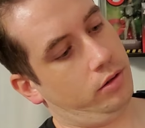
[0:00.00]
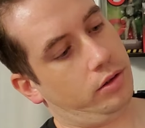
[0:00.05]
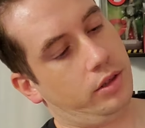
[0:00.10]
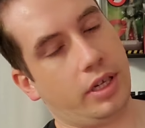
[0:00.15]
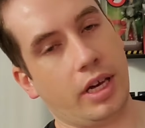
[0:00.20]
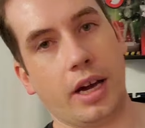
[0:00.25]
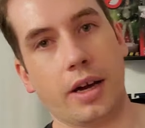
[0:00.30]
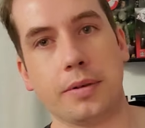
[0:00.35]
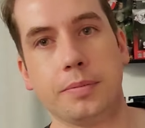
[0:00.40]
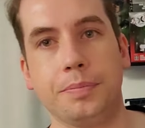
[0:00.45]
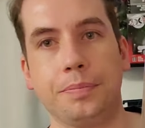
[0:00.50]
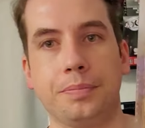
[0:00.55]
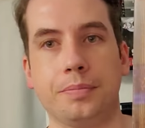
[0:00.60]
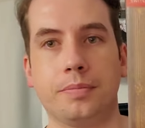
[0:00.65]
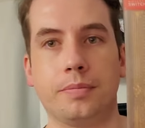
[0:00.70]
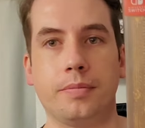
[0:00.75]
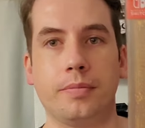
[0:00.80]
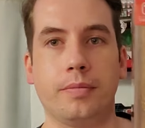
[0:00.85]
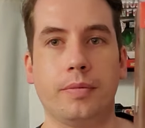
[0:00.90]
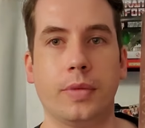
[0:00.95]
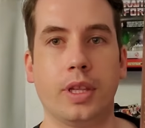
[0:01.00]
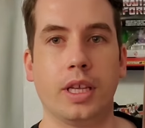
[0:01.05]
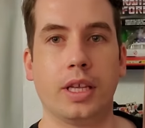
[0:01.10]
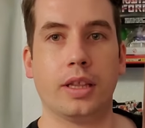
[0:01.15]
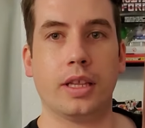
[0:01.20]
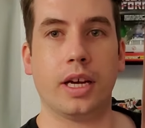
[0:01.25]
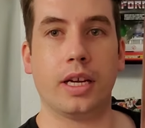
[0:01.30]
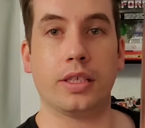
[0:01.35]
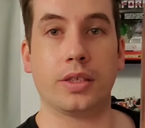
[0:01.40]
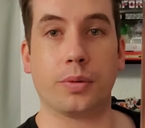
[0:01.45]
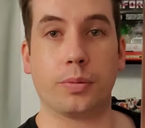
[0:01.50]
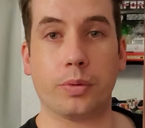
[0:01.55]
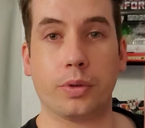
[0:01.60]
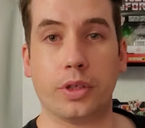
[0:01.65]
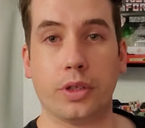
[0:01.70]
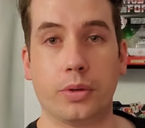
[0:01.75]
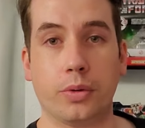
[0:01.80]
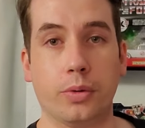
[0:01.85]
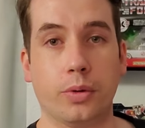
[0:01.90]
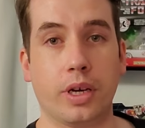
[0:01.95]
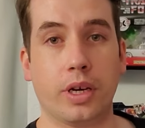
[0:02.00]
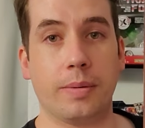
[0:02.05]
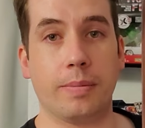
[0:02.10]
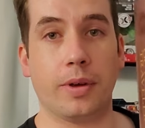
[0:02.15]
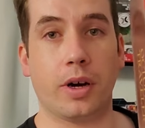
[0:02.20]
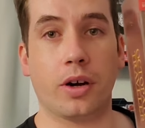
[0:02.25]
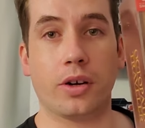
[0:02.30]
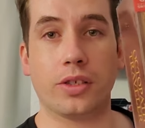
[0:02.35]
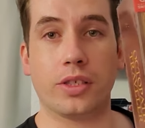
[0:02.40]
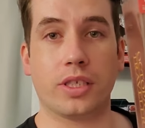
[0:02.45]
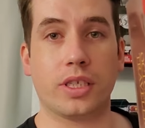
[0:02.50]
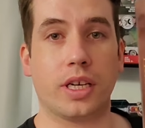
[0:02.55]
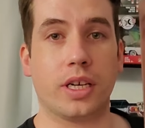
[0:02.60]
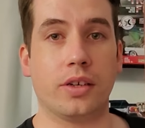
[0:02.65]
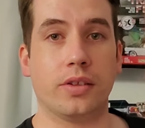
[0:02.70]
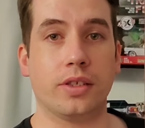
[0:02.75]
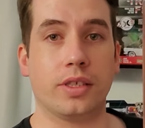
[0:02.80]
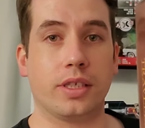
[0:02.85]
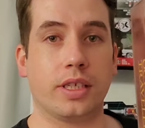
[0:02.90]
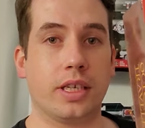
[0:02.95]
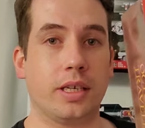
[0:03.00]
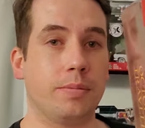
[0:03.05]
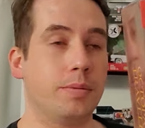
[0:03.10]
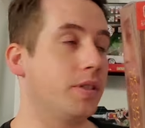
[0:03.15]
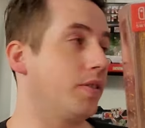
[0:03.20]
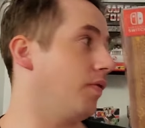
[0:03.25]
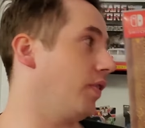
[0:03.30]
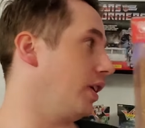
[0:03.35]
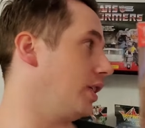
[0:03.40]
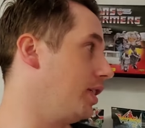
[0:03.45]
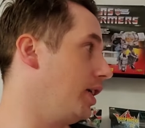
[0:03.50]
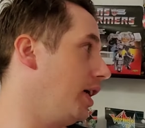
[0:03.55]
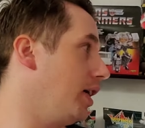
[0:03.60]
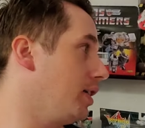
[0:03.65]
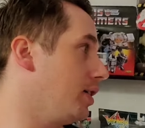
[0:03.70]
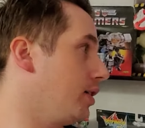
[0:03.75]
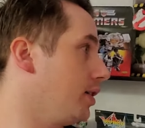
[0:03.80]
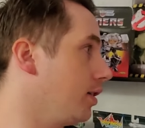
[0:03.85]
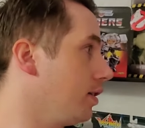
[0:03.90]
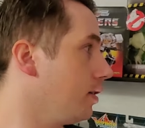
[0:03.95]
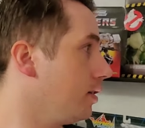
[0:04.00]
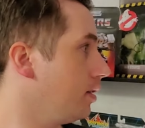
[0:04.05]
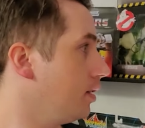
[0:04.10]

Yeah. That is a really cool game. The art style in this game is fantastic.